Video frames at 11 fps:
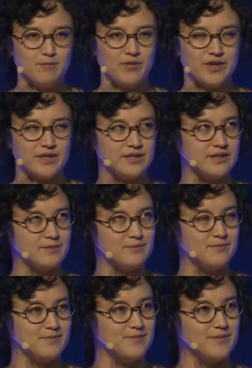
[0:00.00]
There's
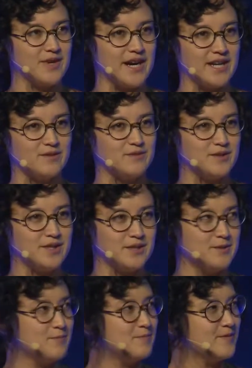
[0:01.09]
kind of
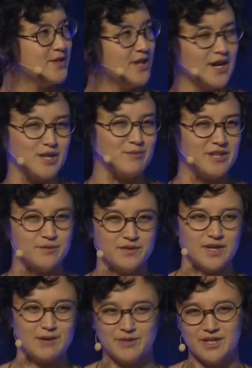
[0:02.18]
a documented
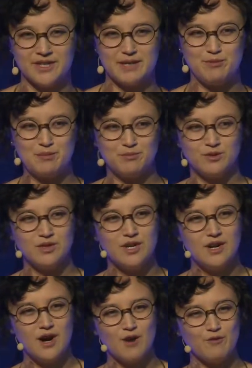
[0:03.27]
phenomenon that people
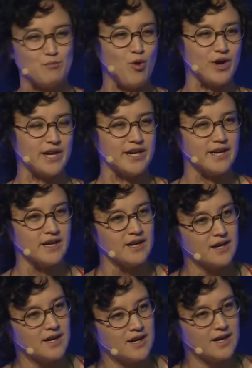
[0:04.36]
are reporting
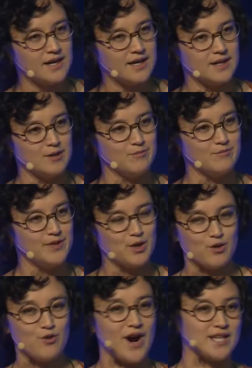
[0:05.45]

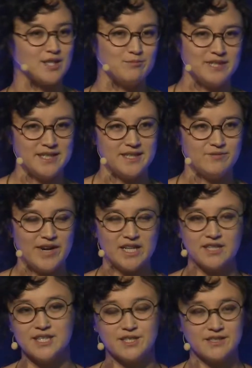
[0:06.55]
harassment and
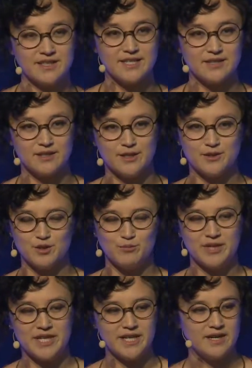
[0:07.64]
violations less on social
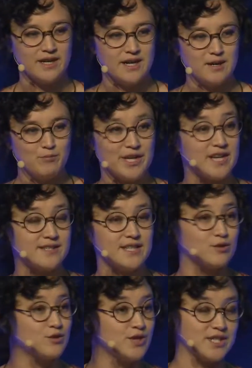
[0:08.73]
media because they
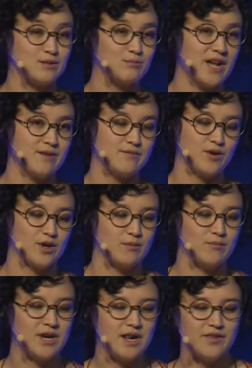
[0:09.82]
don't trust the
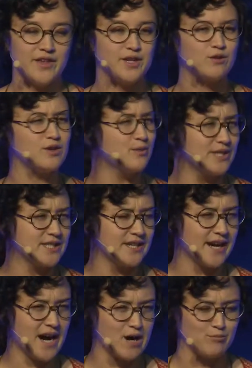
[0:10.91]
platform. They don't know what's going
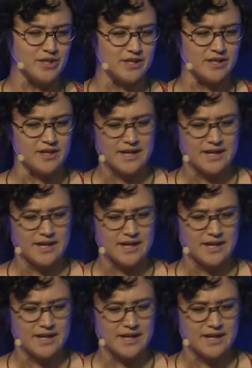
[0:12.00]
to happen.